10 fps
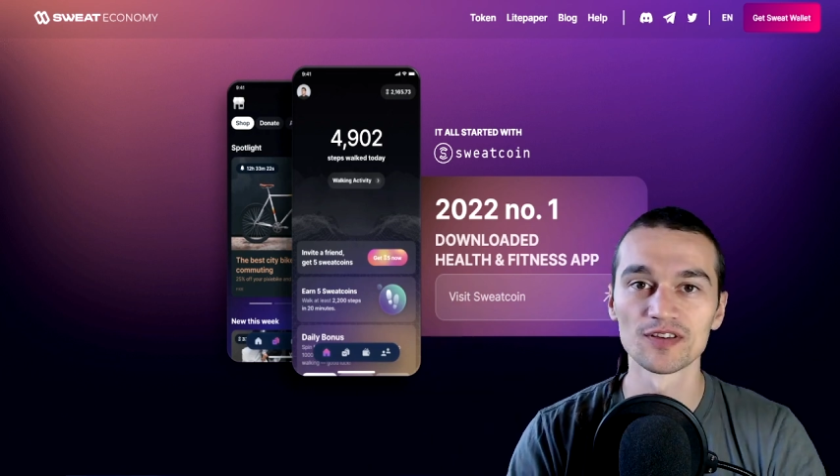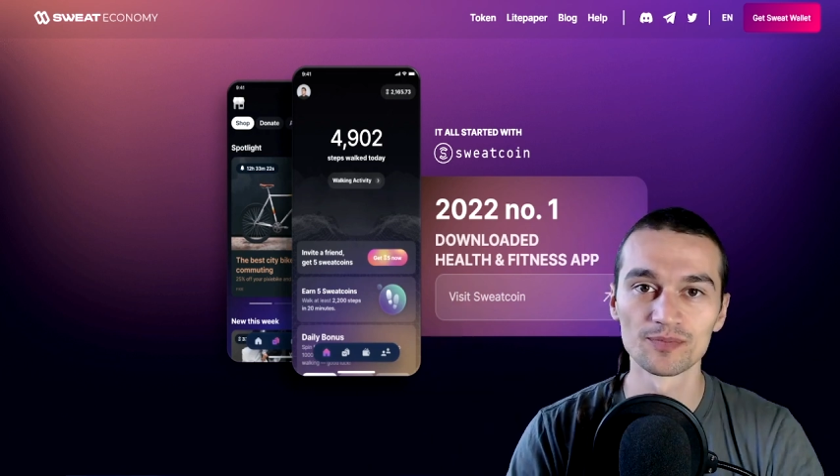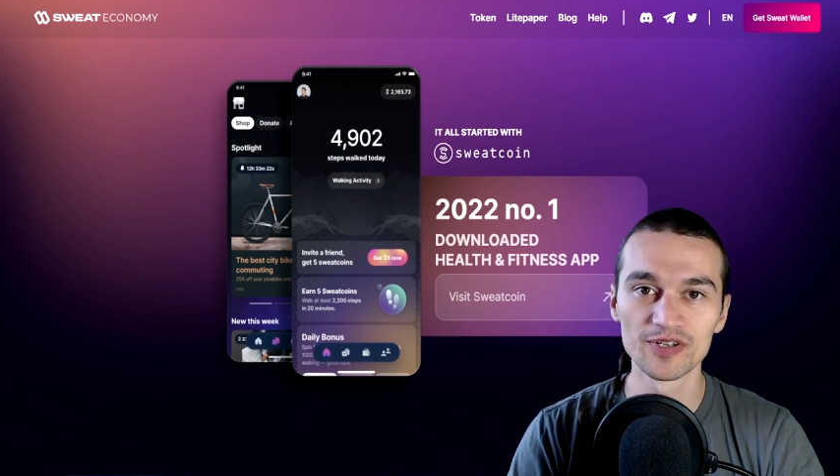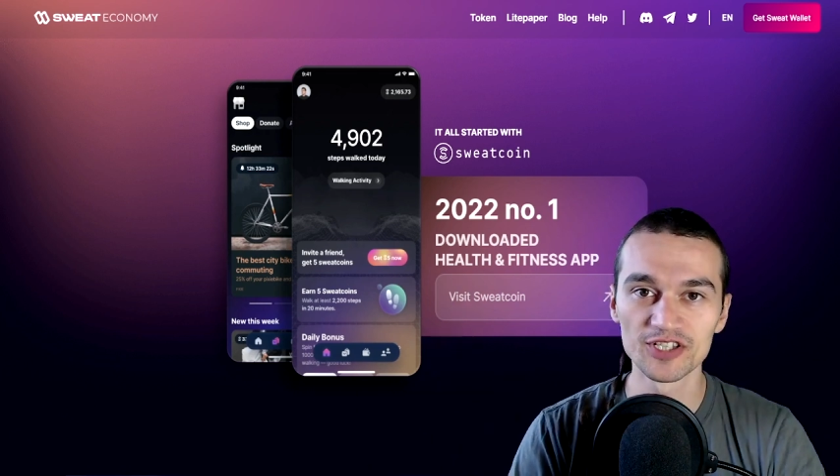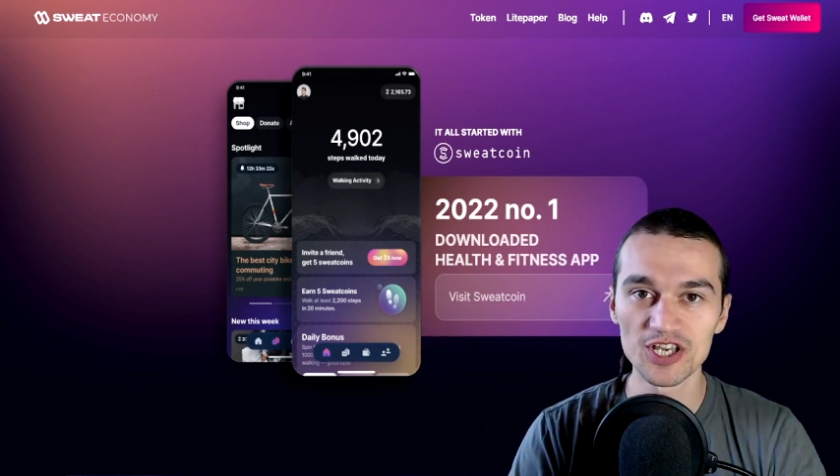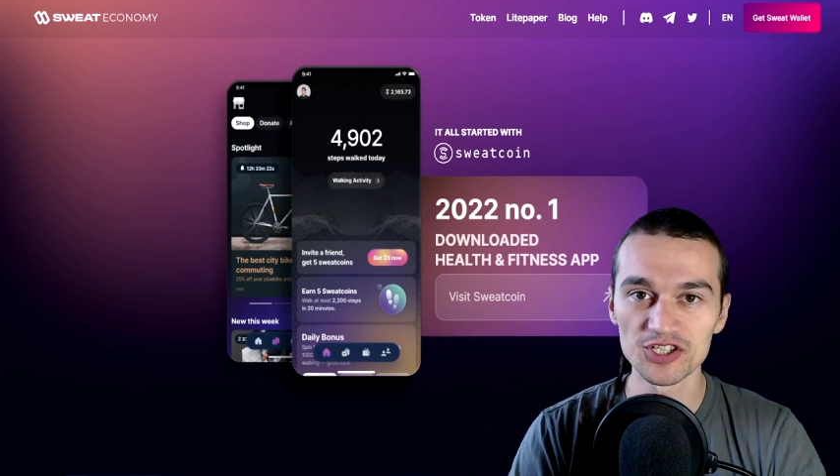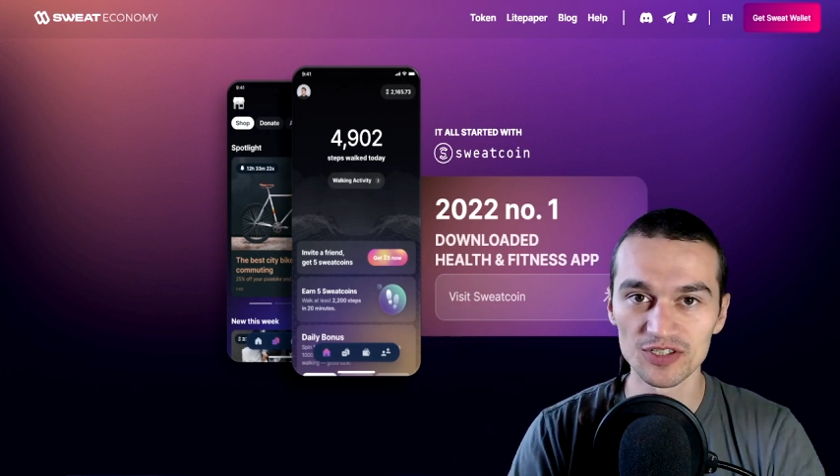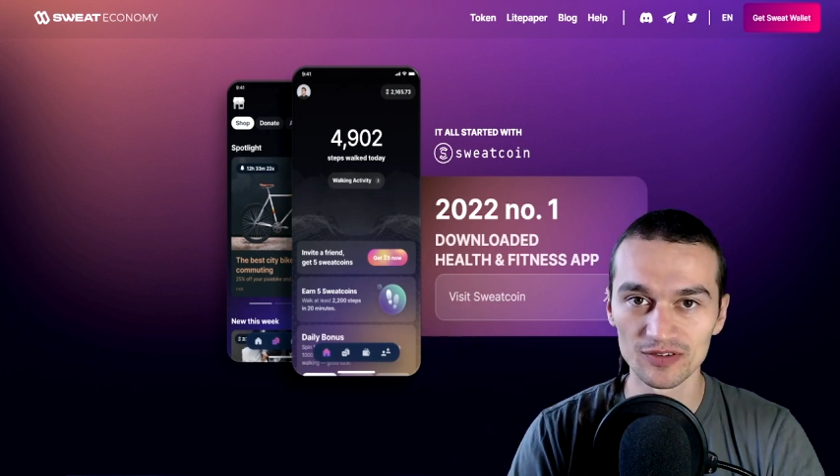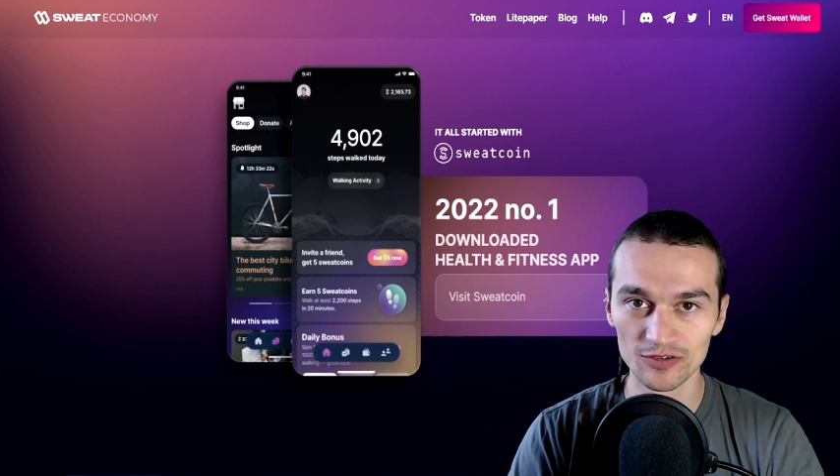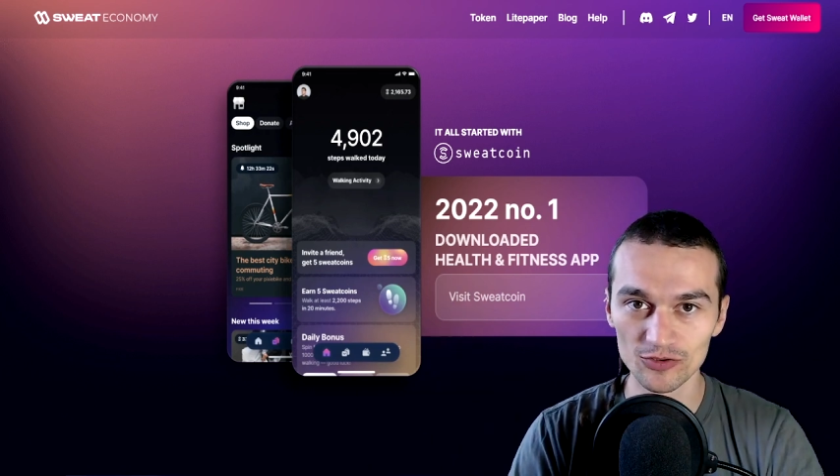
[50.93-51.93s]

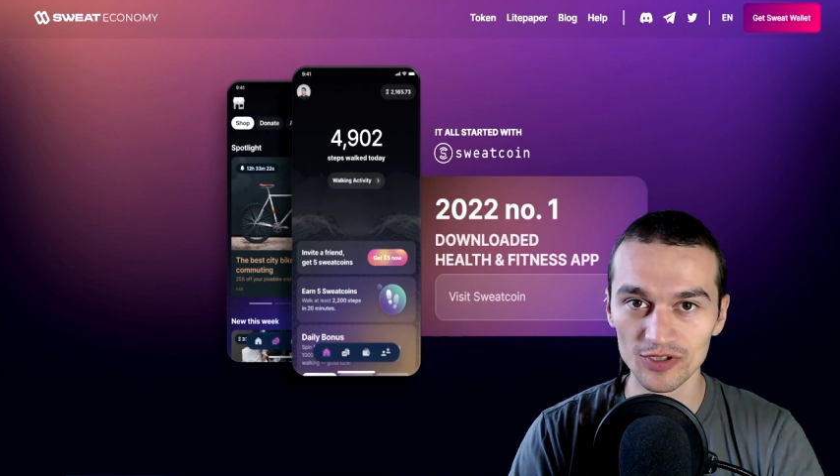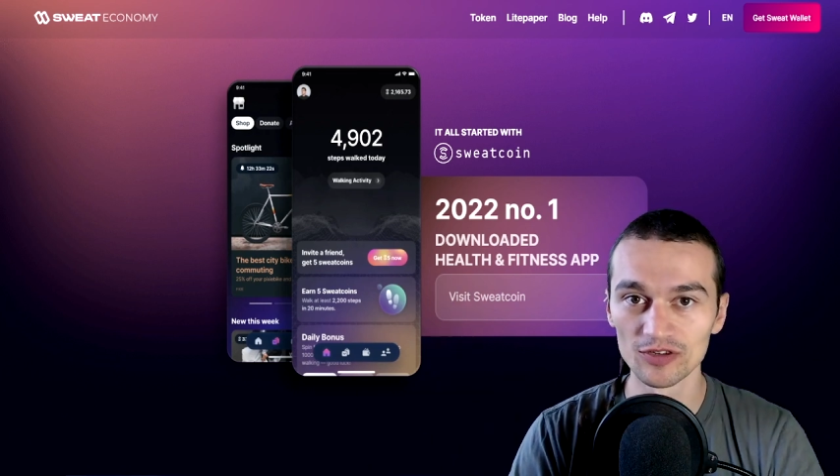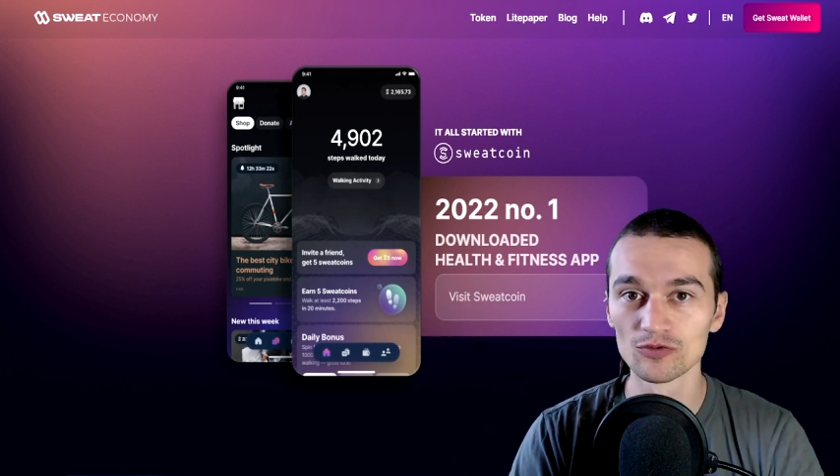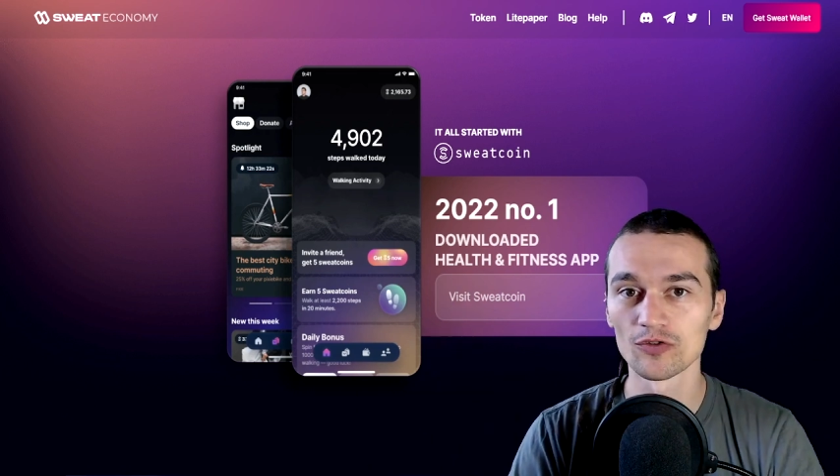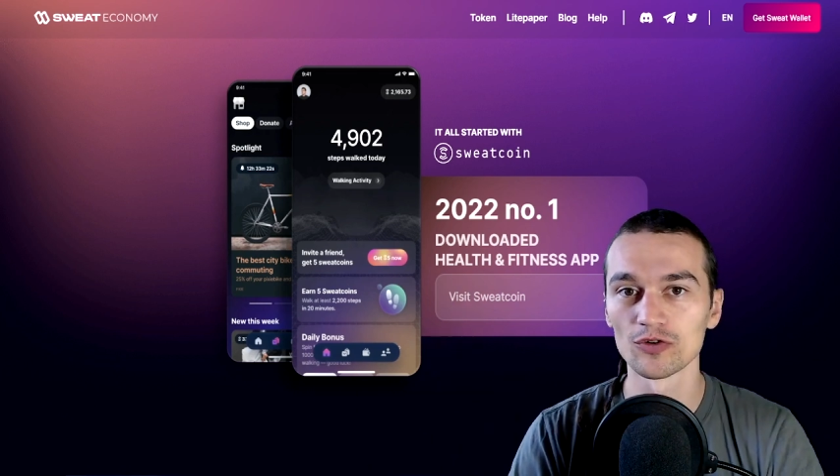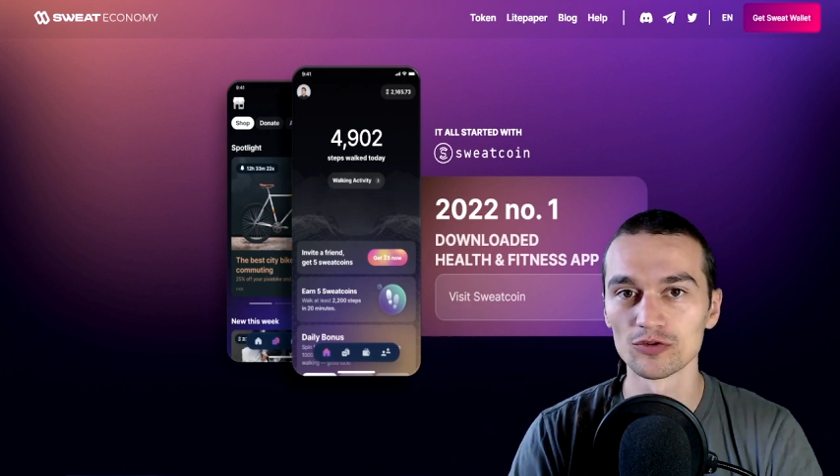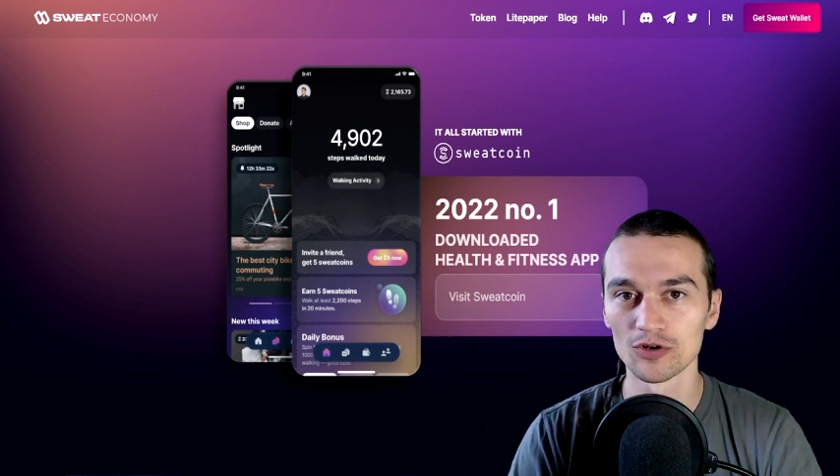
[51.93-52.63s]
application that you can use on your